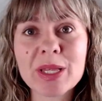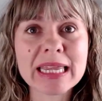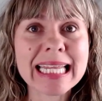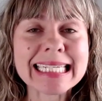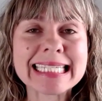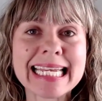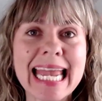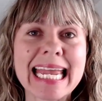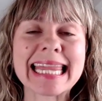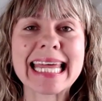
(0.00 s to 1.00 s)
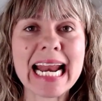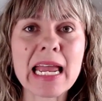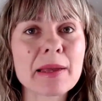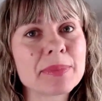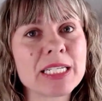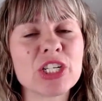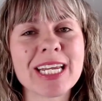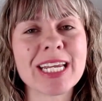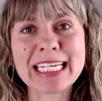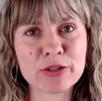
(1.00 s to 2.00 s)
let's say that I am
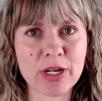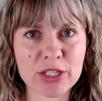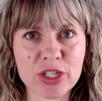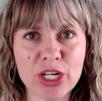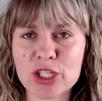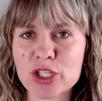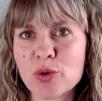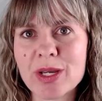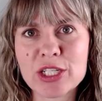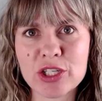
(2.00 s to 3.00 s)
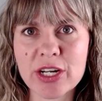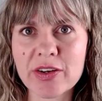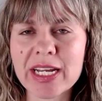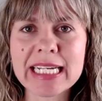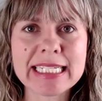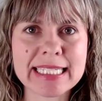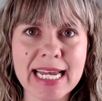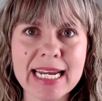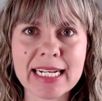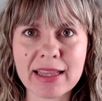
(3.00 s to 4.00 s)
teaching an introduction to engineering
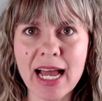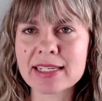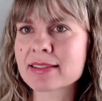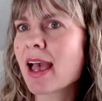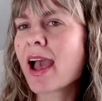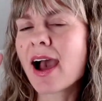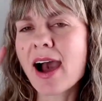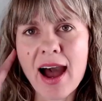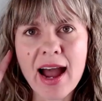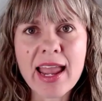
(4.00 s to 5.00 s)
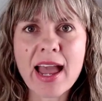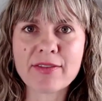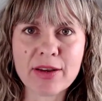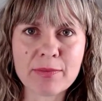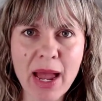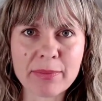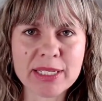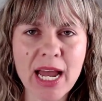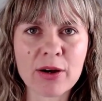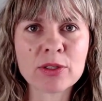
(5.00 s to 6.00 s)
design class. I have it mapped
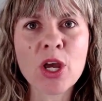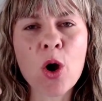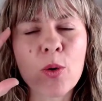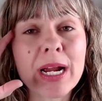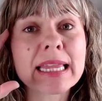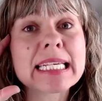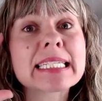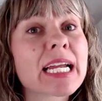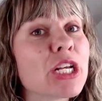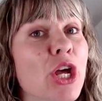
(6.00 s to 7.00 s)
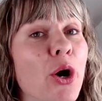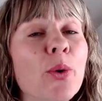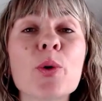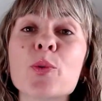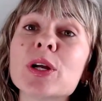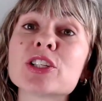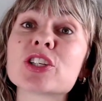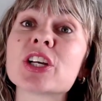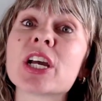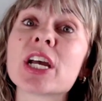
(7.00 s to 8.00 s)
out, or at least I know
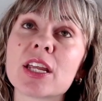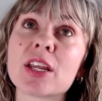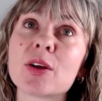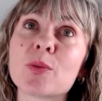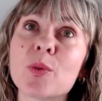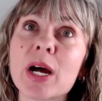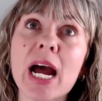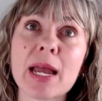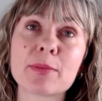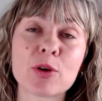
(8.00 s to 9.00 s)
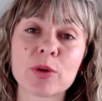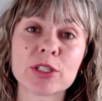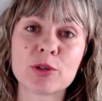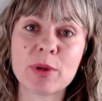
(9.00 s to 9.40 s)
what I'm going to